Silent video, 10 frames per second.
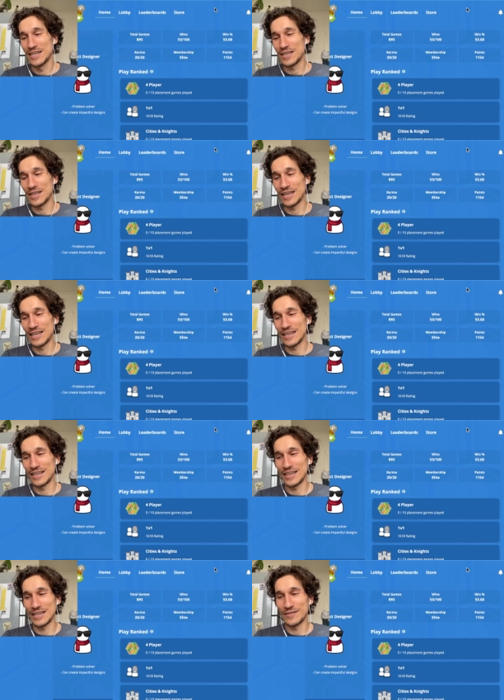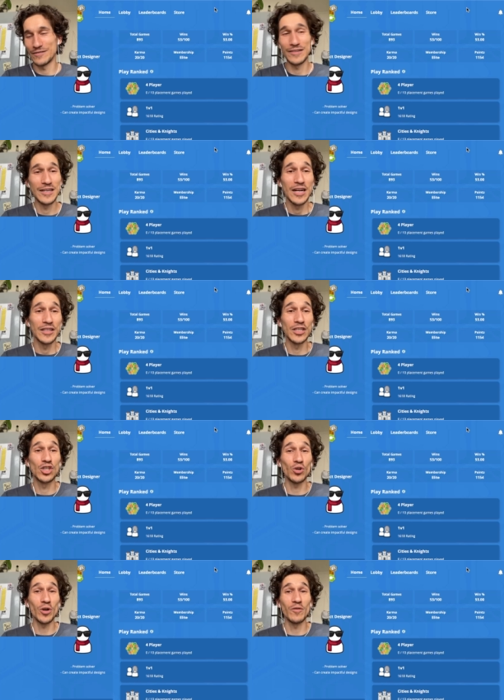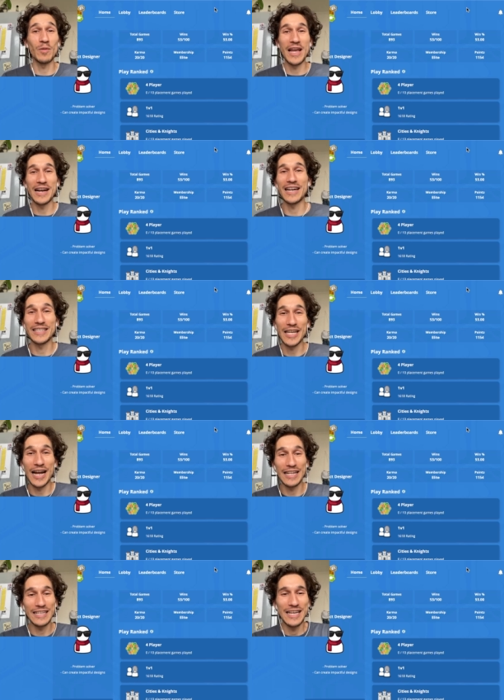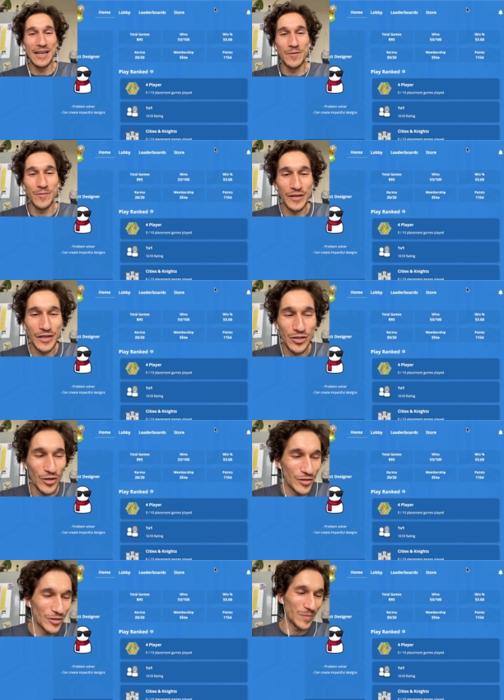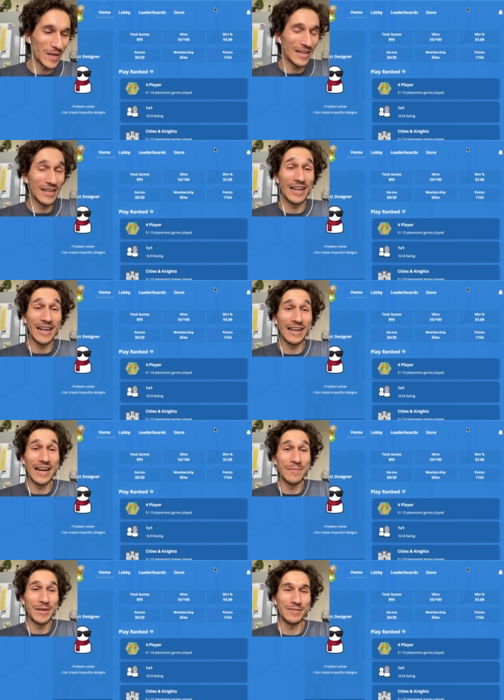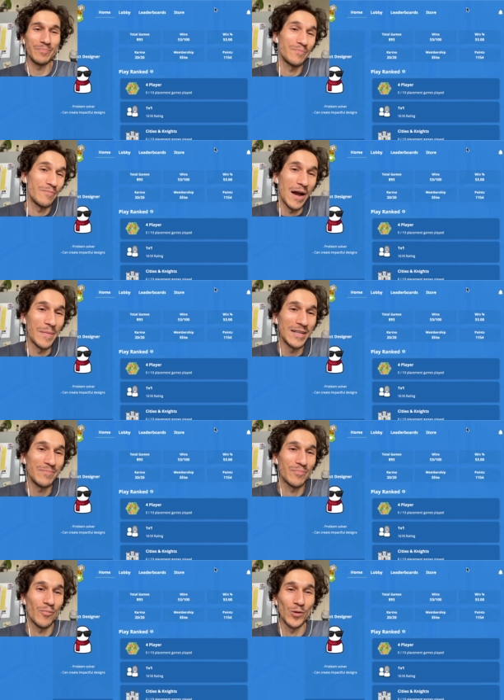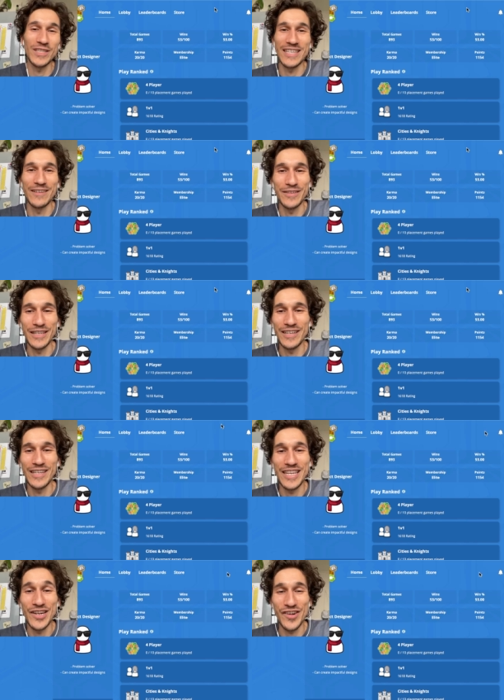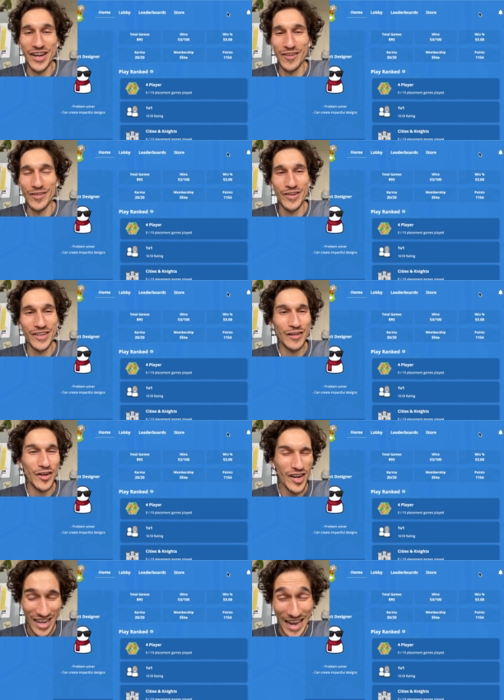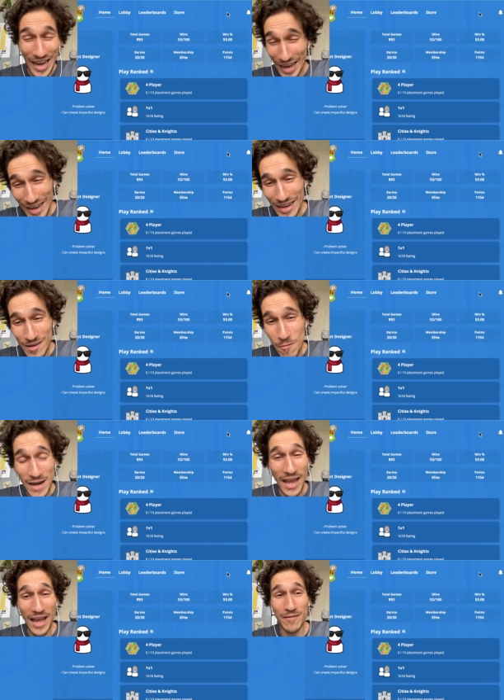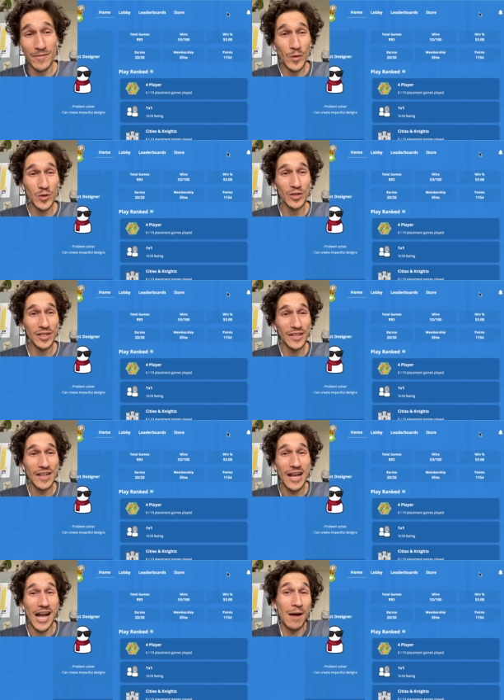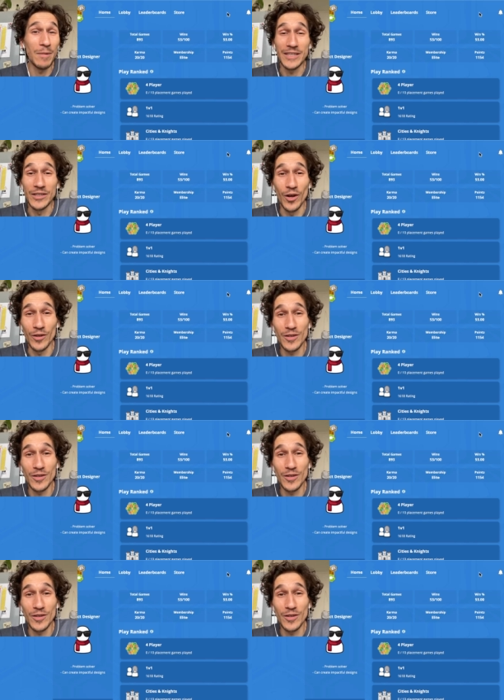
if the joy of playing Catan will return to me. Uh, I might, I might post something irregularly when I have a mood. I might not.